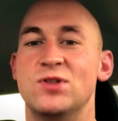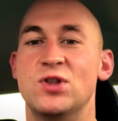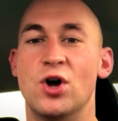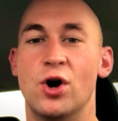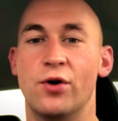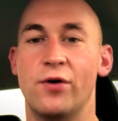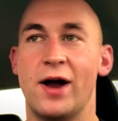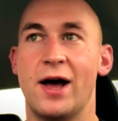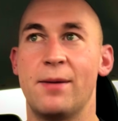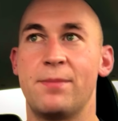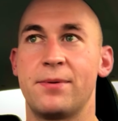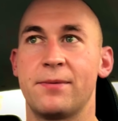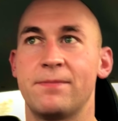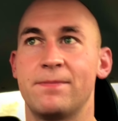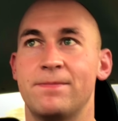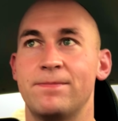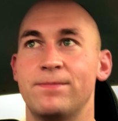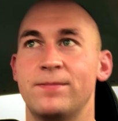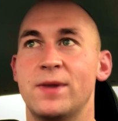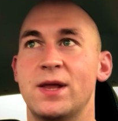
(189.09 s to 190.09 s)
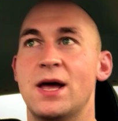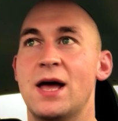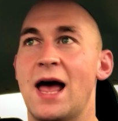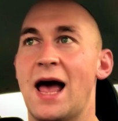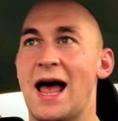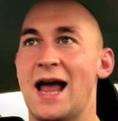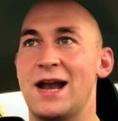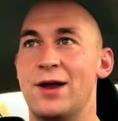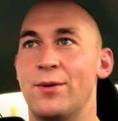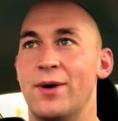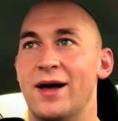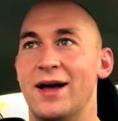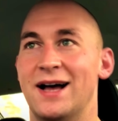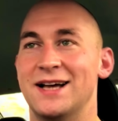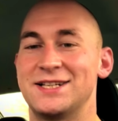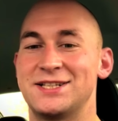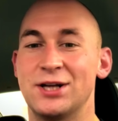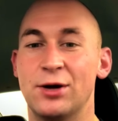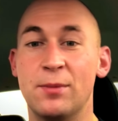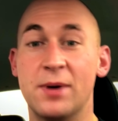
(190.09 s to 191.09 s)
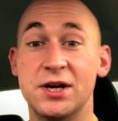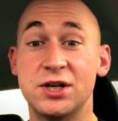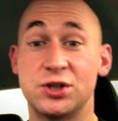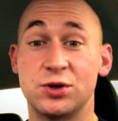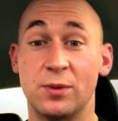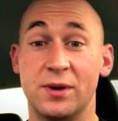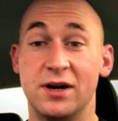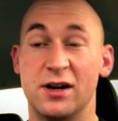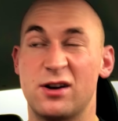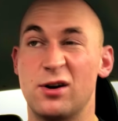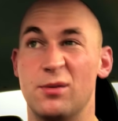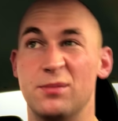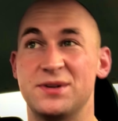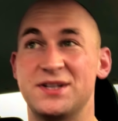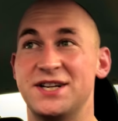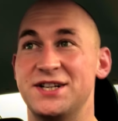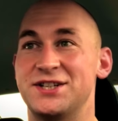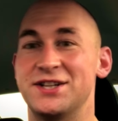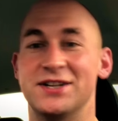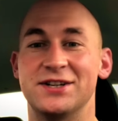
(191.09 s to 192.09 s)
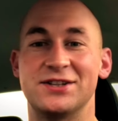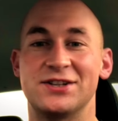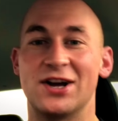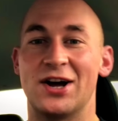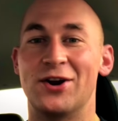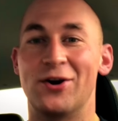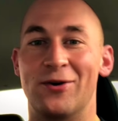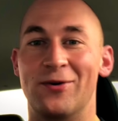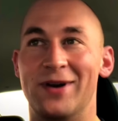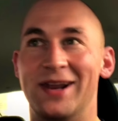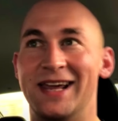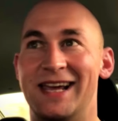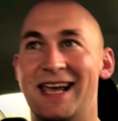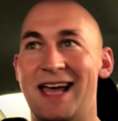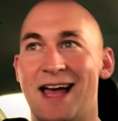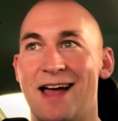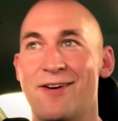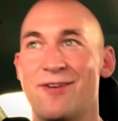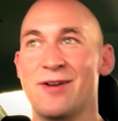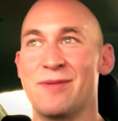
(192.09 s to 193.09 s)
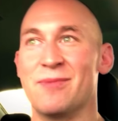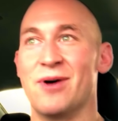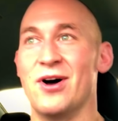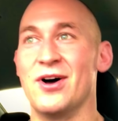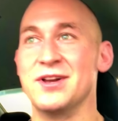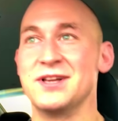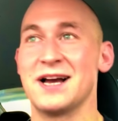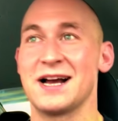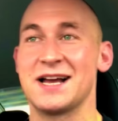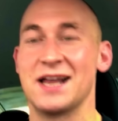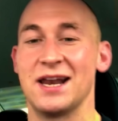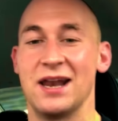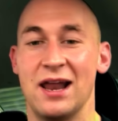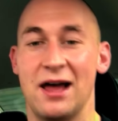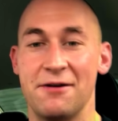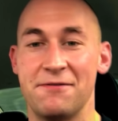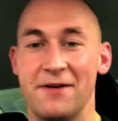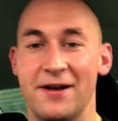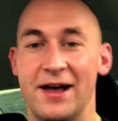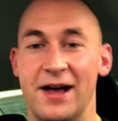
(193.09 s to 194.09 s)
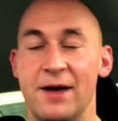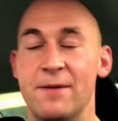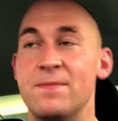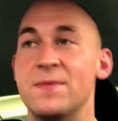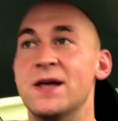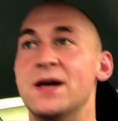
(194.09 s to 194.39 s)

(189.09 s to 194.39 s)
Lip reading: No rep. Anyway, I still managed to win the competition, so I don't really care anymore. I can laugh at it,